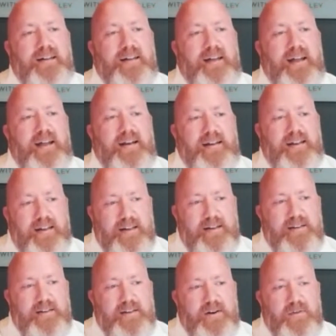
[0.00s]
And
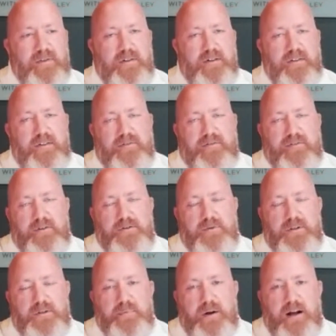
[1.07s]
again, you know, the first
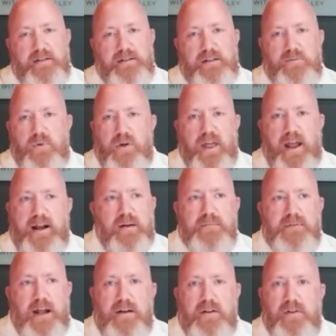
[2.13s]
response is, well, that comes
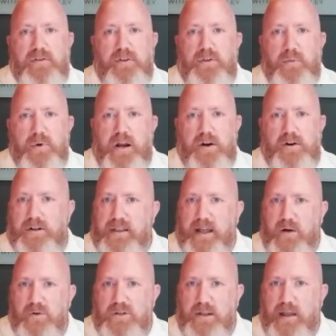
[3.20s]
out of the
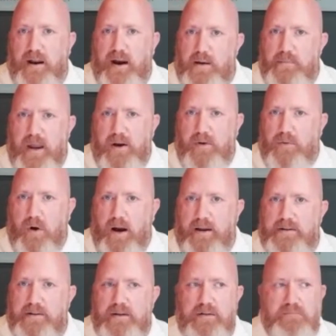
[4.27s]
300,000 that I make,
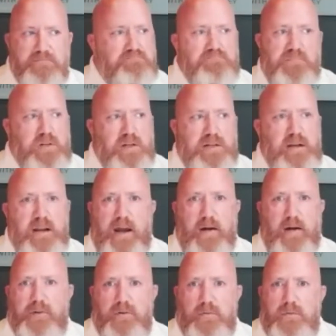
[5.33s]
right? Doesn't have
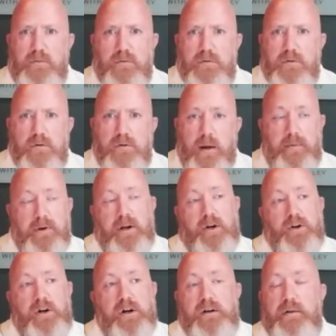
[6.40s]
to. I mean, it
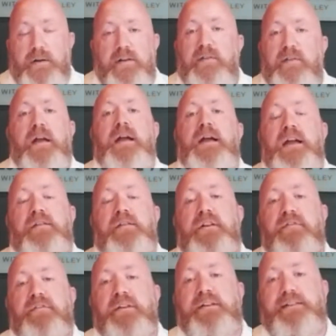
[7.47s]
could, even
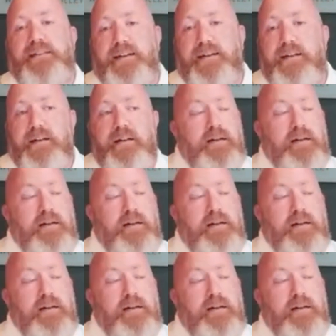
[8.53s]
if it did,